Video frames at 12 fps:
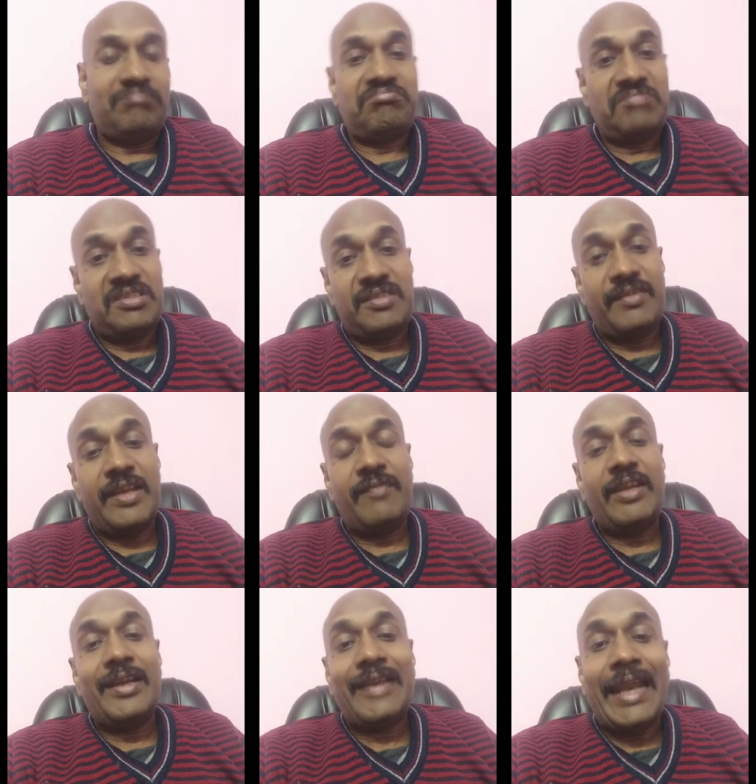it's very
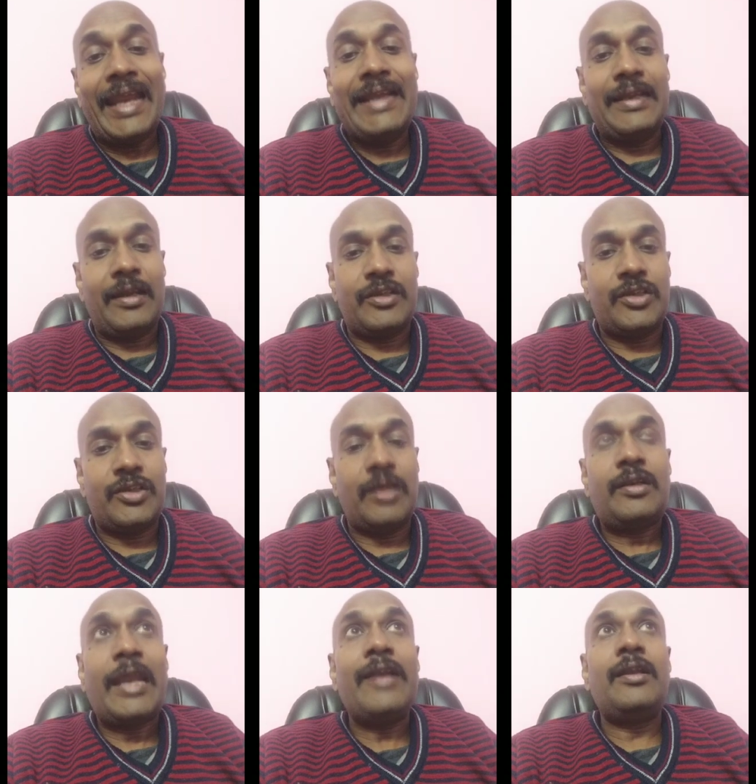very tight
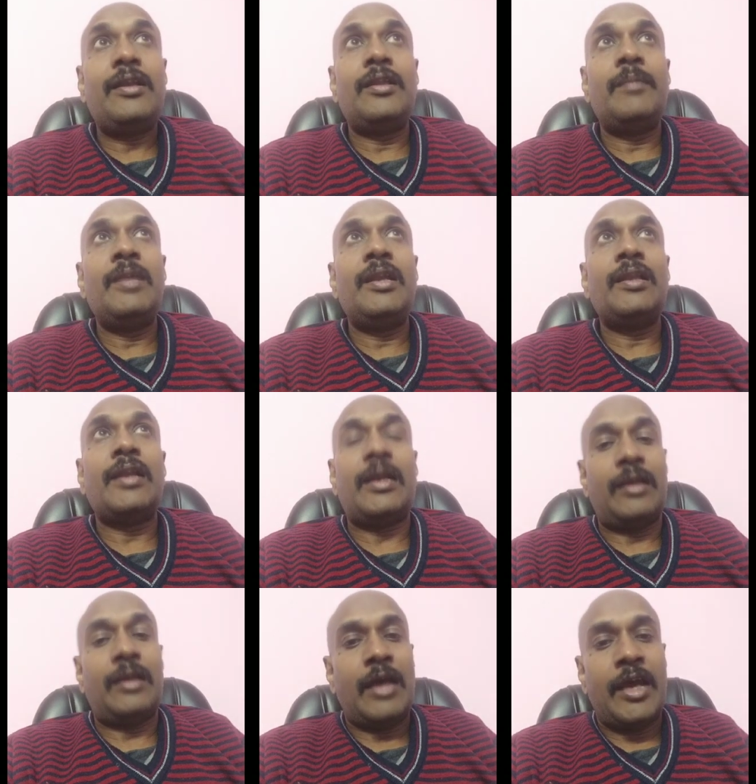election tight in the meaning that